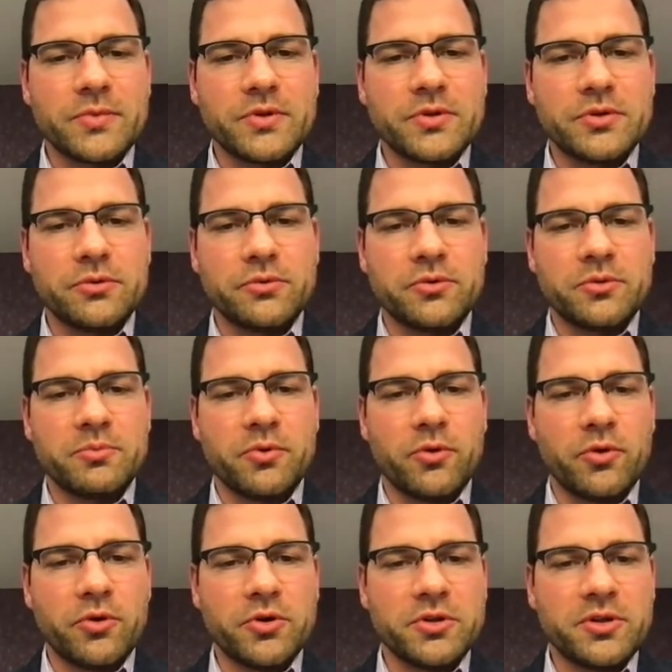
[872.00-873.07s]
to
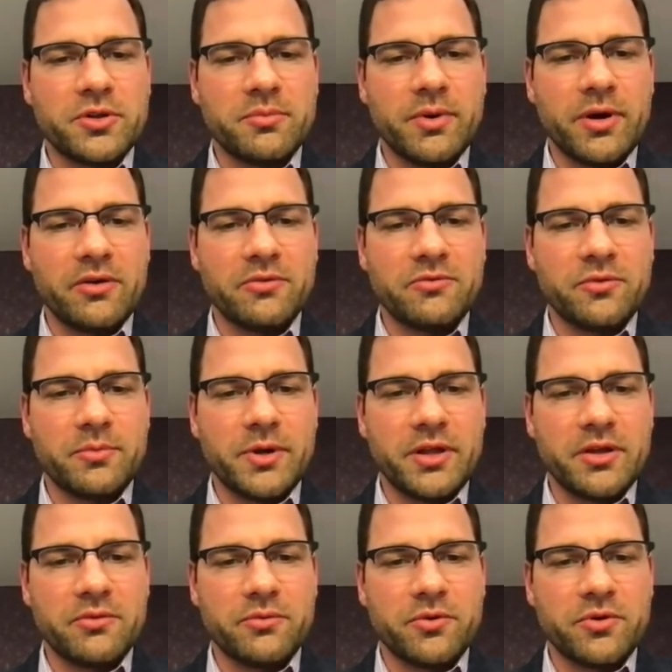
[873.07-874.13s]
report
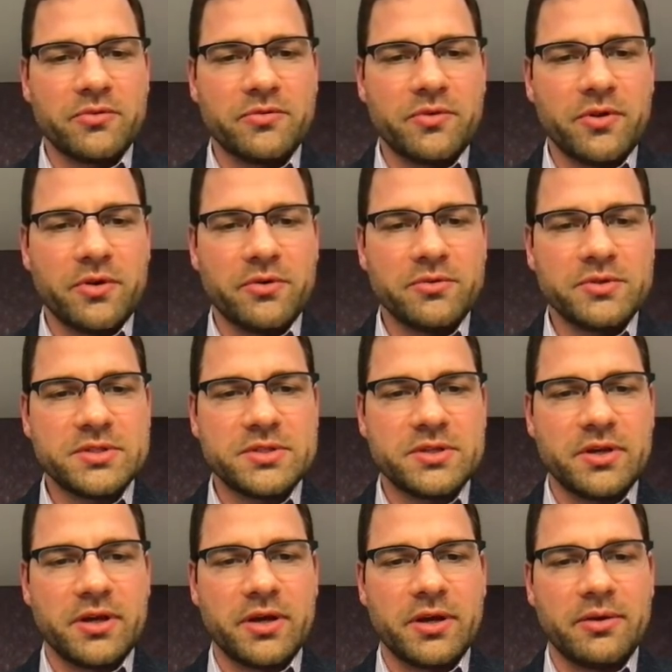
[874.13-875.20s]
bioinformatic workflows
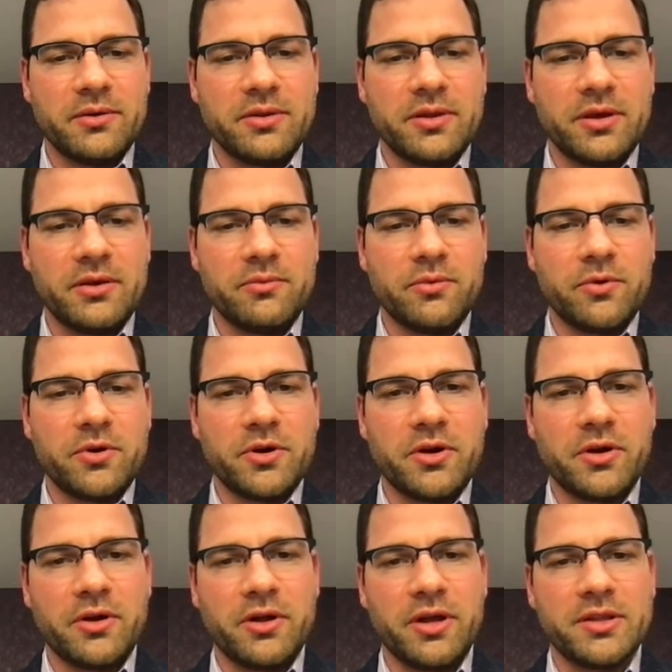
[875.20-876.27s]
that work
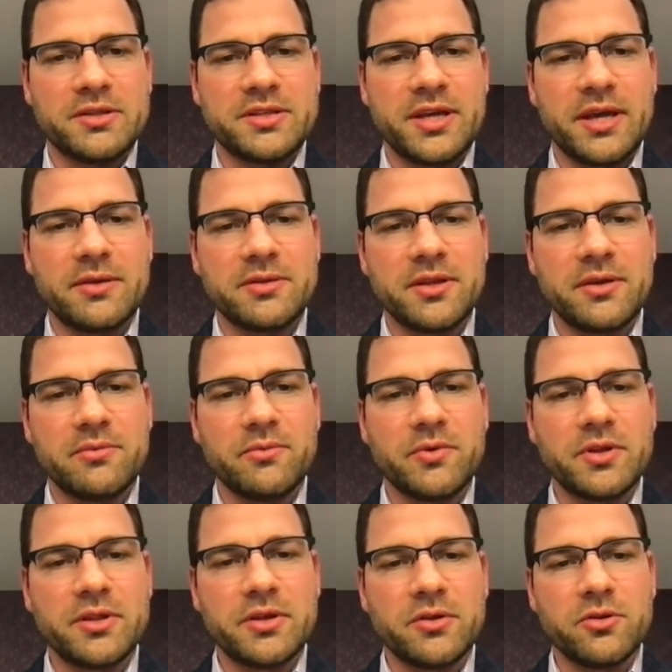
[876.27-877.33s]
in tandem
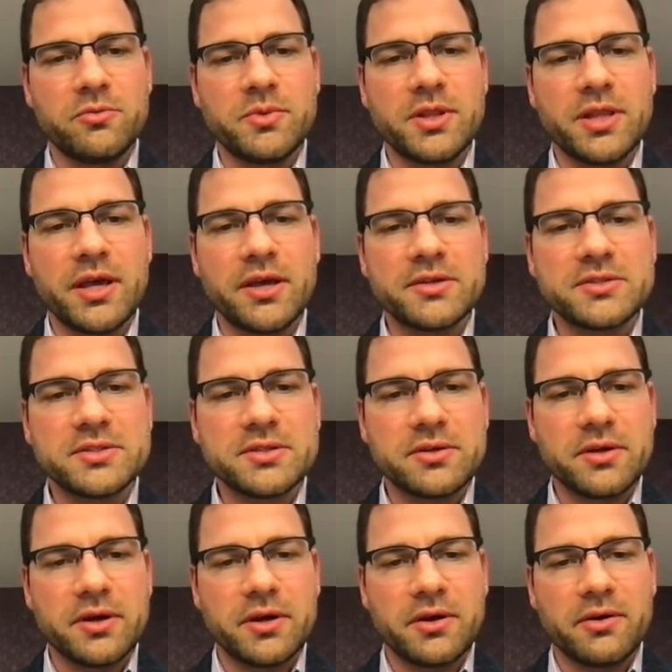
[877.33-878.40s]
with Illumina's
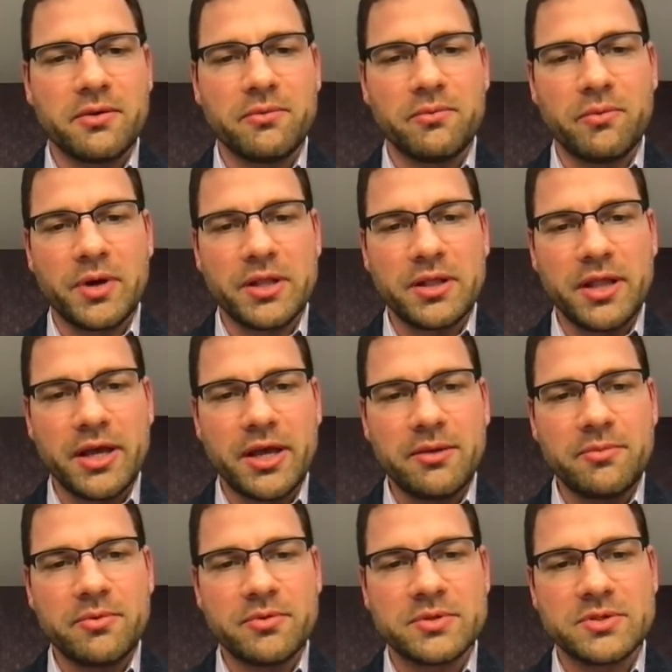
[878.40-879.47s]
wet
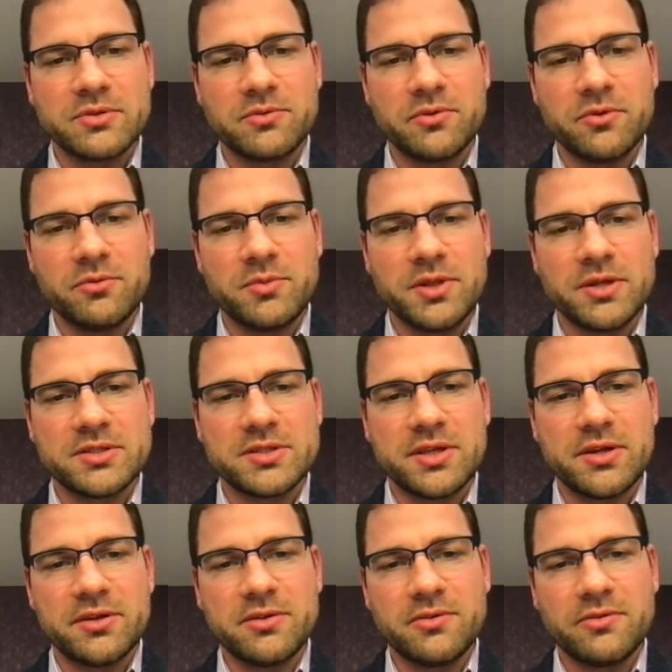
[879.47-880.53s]
lab, so Illumina's
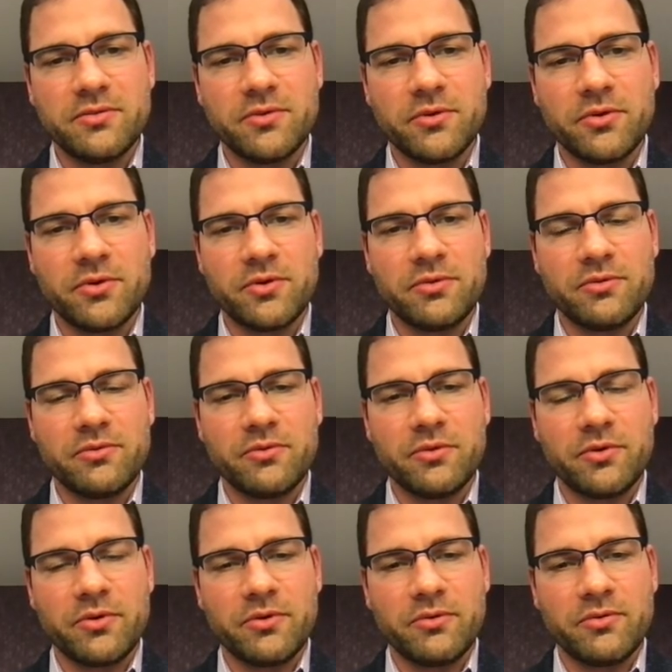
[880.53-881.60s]
kit for
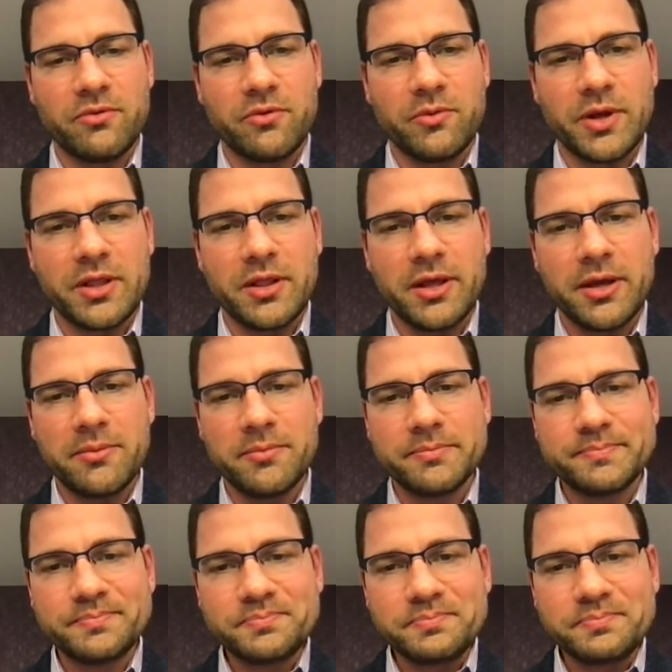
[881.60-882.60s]
wet lab.